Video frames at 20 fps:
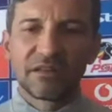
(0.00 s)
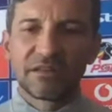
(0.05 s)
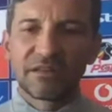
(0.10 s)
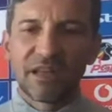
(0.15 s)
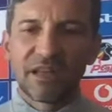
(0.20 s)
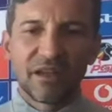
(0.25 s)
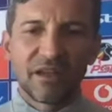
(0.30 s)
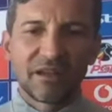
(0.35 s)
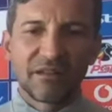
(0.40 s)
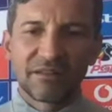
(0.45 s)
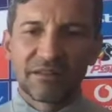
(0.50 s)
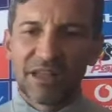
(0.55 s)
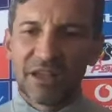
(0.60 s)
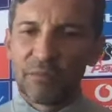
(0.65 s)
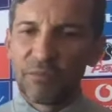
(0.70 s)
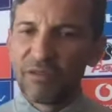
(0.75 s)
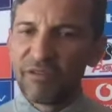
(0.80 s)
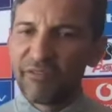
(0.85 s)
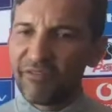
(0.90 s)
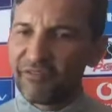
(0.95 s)
They they
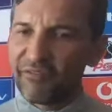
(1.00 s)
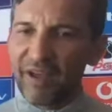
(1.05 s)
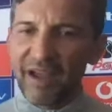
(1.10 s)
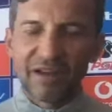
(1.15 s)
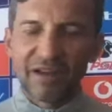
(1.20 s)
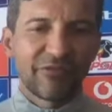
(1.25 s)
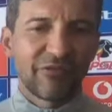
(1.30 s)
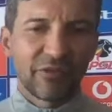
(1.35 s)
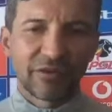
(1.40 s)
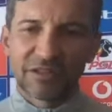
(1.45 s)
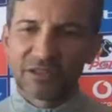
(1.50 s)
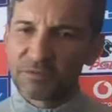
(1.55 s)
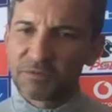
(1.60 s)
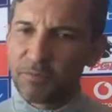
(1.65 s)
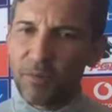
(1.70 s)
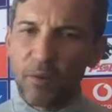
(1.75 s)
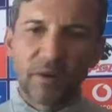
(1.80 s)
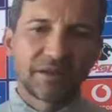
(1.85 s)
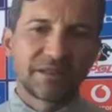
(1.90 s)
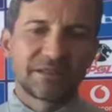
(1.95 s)
will fight for this
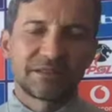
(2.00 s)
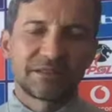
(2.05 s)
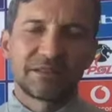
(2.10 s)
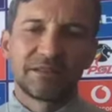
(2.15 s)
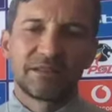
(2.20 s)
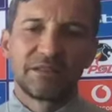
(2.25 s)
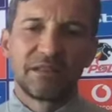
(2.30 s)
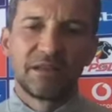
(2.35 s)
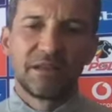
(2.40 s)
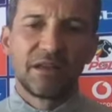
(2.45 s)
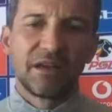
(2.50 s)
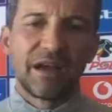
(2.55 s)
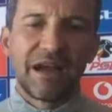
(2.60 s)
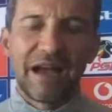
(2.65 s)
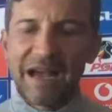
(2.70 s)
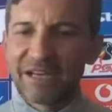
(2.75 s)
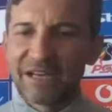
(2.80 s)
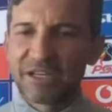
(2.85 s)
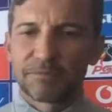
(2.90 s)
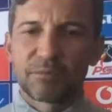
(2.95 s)
points,
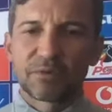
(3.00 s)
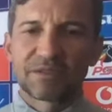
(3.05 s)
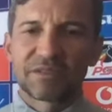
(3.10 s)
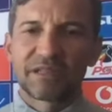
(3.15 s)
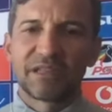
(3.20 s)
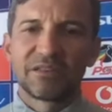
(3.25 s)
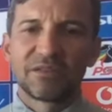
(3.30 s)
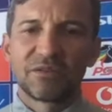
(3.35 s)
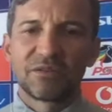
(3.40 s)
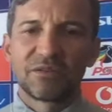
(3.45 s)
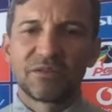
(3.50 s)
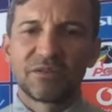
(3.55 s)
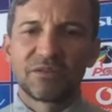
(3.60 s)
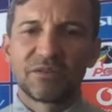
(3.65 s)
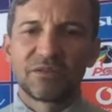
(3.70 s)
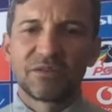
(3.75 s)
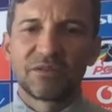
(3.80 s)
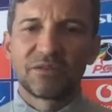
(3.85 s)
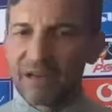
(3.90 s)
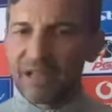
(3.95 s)
hundred percent. We
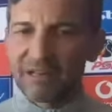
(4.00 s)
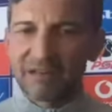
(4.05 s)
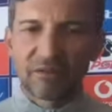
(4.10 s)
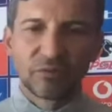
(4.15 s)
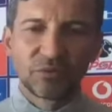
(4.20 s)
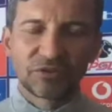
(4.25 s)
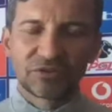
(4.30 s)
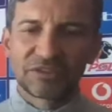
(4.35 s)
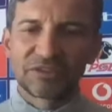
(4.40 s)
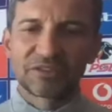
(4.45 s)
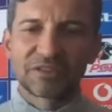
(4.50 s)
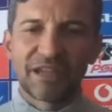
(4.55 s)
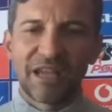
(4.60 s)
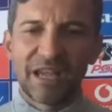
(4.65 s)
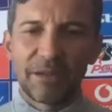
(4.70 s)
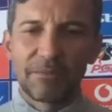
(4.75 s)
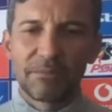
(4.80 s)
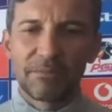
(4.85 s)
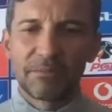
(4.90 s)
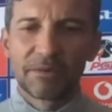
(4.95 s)
won't not lose this
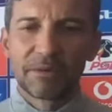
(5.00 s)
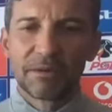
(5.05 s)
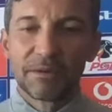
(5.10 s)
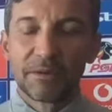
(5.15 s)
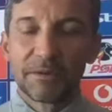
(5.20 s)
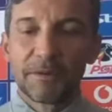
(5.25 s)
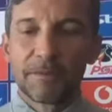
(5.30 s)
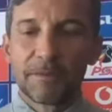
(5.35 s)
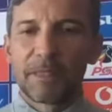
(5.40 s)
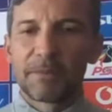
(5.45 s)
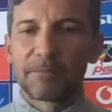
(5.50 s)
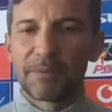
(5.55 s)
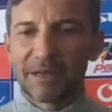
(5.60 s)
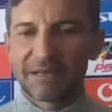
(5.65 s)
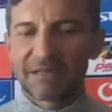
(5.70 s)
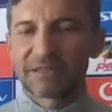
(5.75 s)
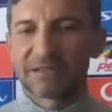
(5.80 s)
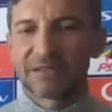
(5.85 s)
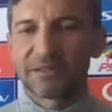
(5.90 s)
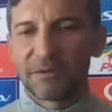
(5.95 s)
game,
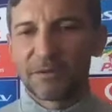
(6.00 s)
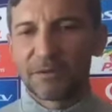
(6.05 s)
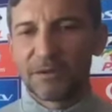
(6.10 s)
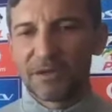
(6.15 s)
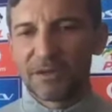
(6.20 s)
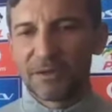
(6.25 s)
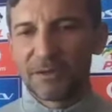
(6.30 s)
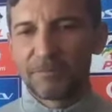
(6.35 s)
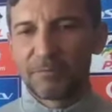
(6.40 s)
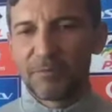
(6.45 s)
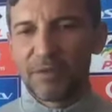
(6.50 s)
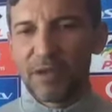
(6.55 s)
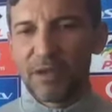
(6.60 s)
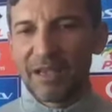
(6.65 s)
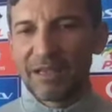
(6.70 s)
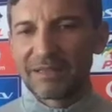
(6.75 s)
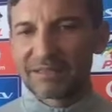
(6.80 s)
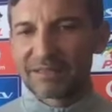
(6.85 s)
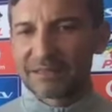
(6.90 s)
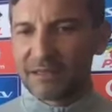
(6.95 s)
but um,
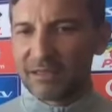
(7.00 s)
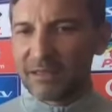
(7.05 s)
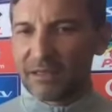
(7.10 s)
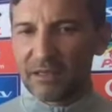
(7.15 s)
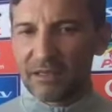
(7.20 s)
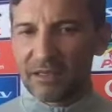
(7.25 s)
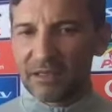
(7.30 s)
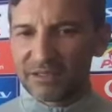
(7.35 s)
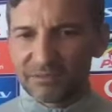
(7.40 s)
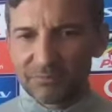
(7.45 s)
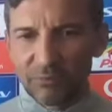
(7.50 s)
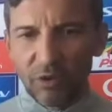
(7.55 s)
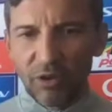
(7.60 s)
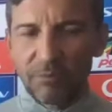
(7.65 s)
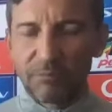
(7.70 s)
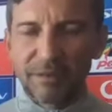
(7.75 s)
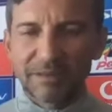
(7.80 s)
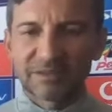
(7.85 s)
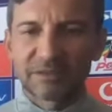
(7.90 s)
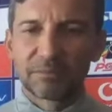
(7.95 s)
it's a small
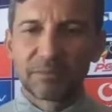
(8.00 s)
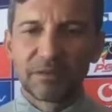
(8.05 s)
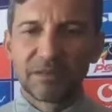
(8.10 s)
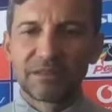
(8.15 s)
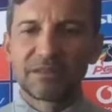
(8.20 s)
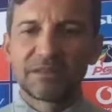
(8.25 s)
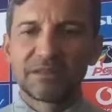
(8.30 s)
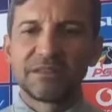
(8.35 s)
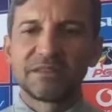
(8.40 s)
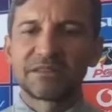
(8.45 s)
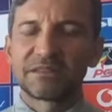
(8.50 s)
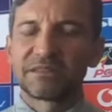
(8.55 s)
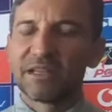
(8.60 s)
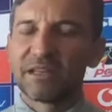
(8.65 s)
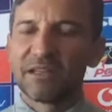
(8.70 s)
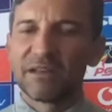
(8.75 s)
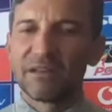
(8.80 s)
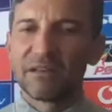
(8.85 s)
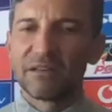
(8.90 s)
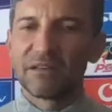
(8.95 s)
possibilities.
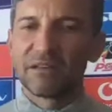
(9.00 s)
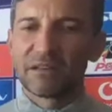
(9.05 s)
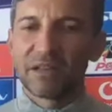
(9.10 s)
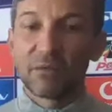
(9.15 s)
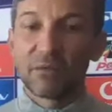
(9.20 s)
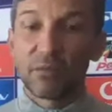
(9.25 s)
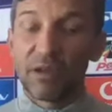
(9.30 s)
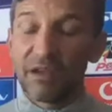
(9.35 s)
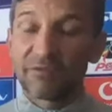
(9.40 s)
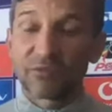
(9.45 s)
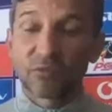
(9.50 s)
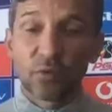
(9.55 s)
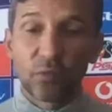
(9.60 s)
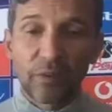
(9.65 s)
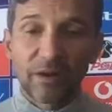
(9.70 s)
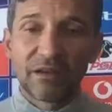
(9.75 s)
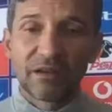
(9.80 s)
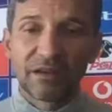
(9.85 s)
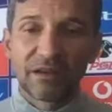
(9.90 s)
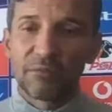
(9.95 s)
Then then we have to
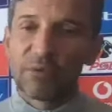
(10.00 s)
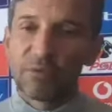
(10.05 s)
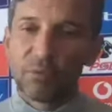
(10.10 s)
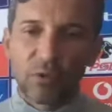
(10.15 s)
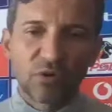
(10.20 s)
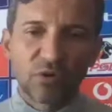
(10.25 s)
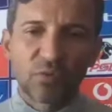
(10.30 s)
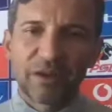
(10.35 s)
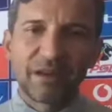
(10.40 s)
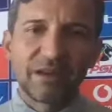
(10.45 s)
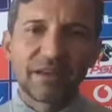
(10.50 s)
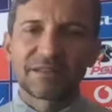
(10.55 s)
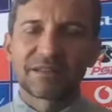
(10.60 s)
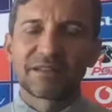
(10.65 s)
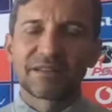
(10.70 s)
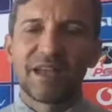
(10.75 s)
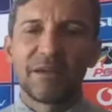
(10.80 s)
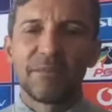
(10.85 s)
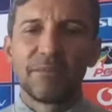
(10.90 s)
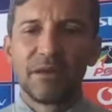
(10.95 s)
win. Then we won't win this
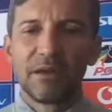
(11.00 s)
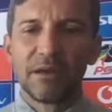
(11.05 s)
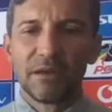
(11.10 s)
game,